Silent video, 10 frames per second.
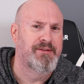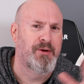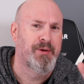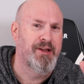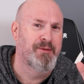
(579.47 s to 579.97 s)

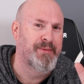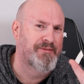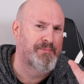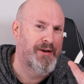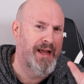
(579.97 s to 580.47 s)
Don't kill me
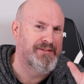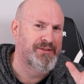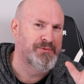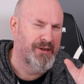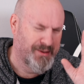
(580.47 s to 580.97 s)
if my
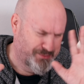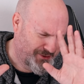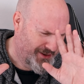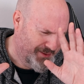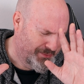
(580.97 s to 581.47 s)
accent's wrong. I'm
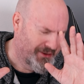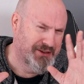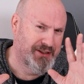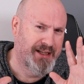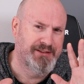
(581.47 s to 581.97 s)
sorry, I
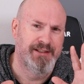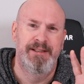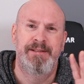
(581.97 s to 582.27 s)
apologize.